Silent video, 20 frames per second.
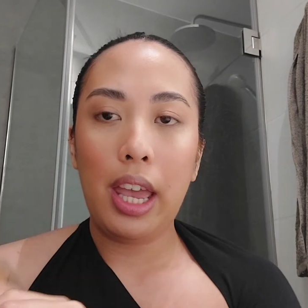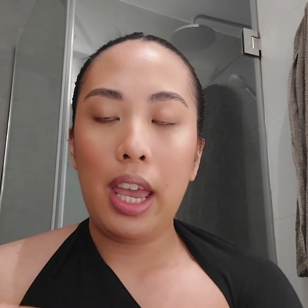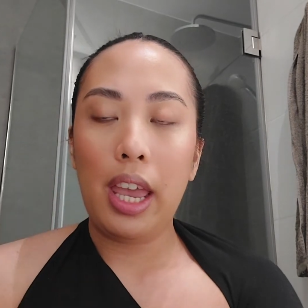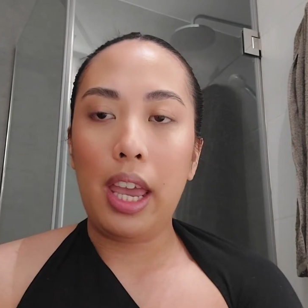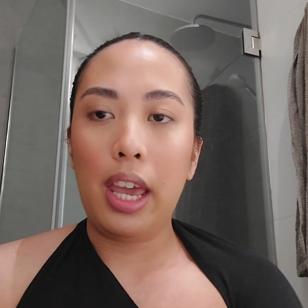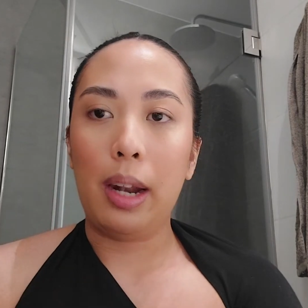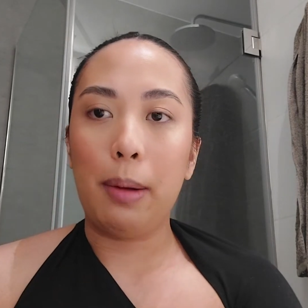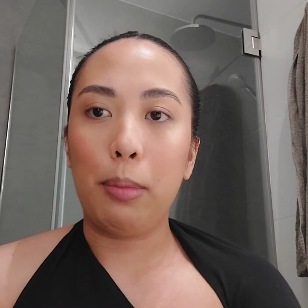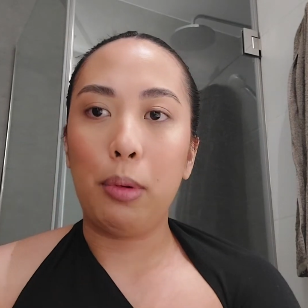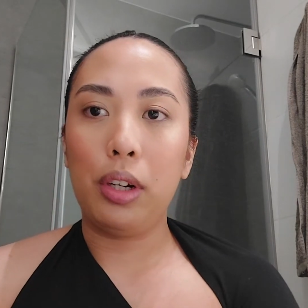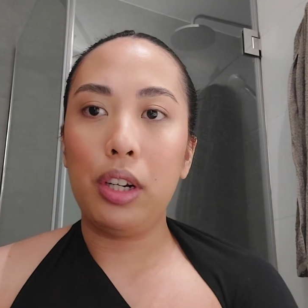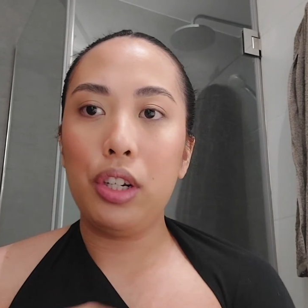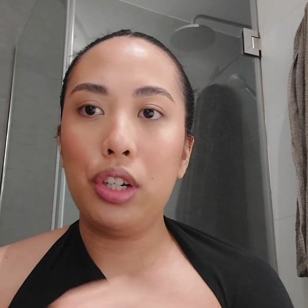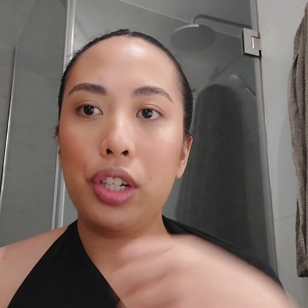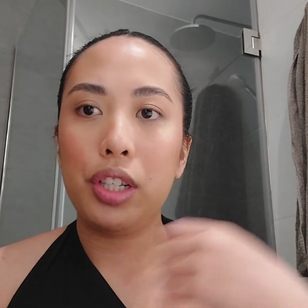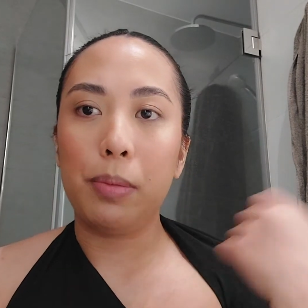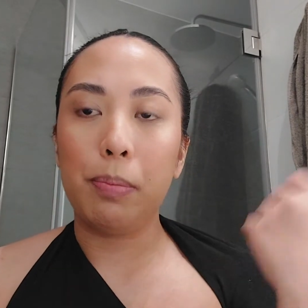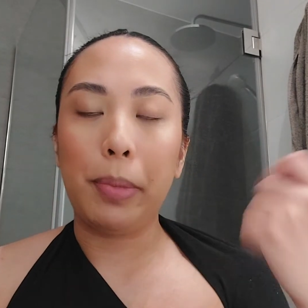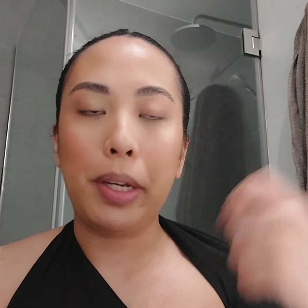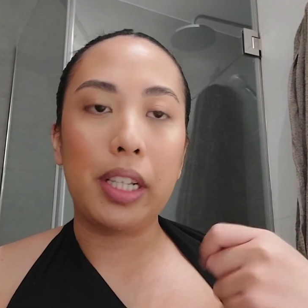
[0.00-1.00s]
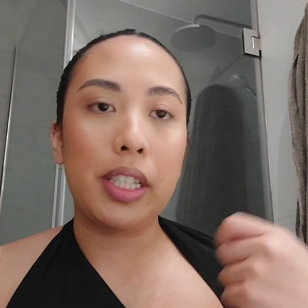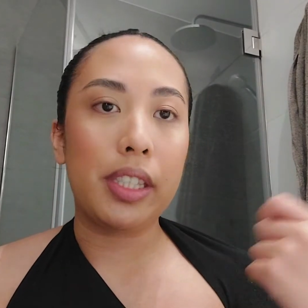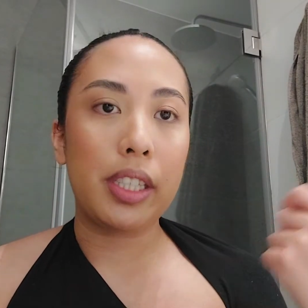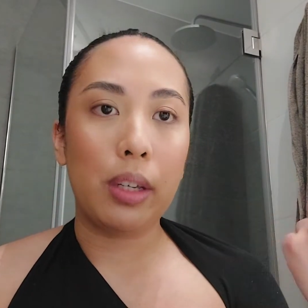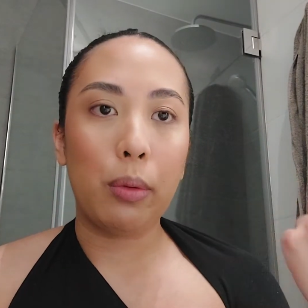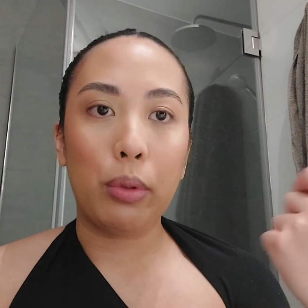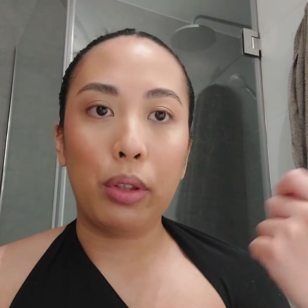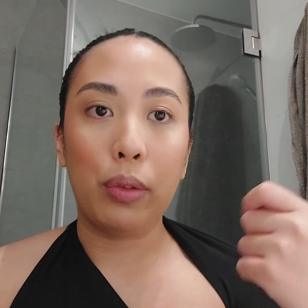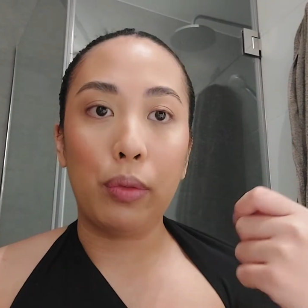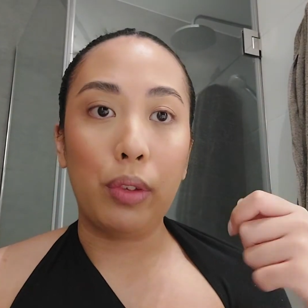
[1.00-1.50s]
and I'm gonna just mix it
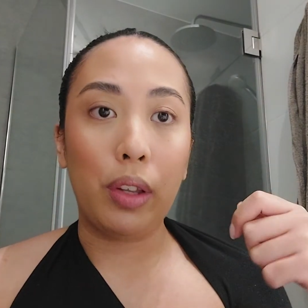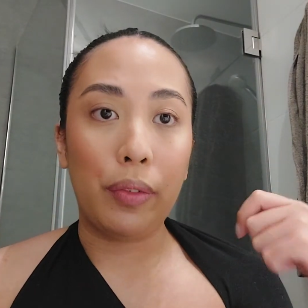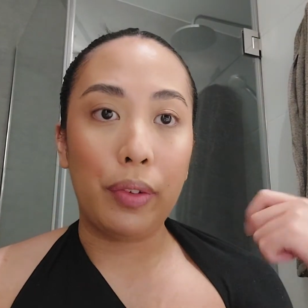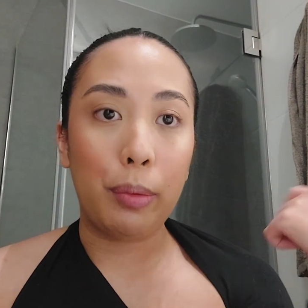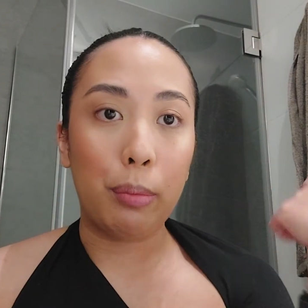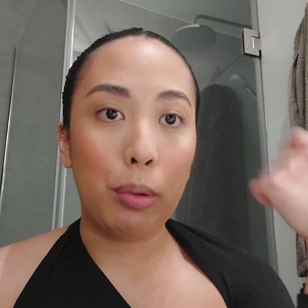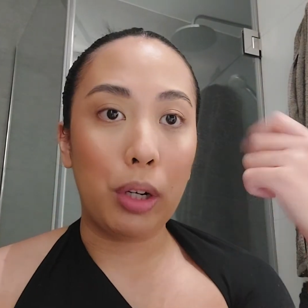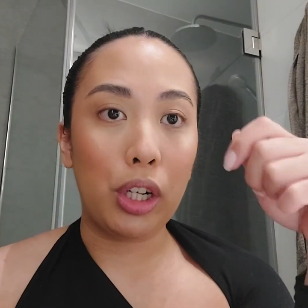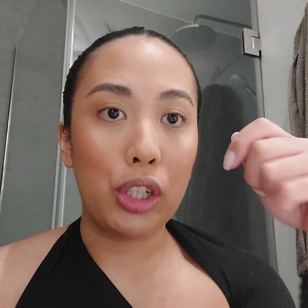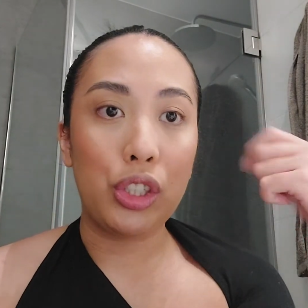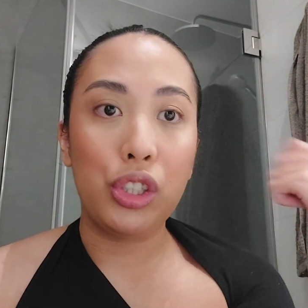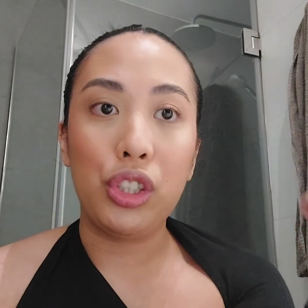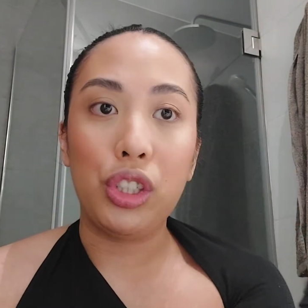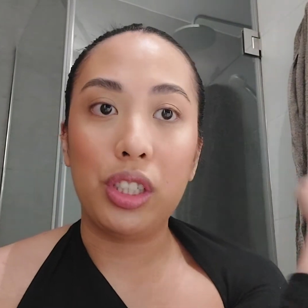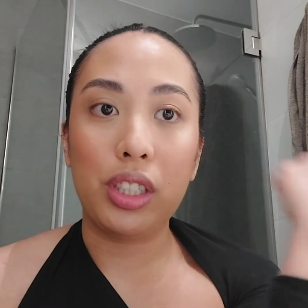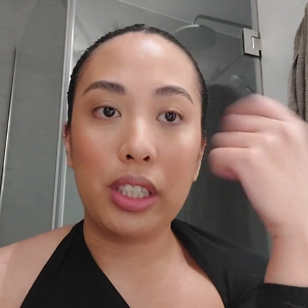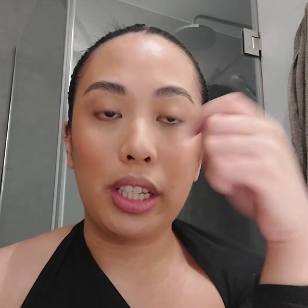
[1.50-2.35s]
with a fluffy brush and just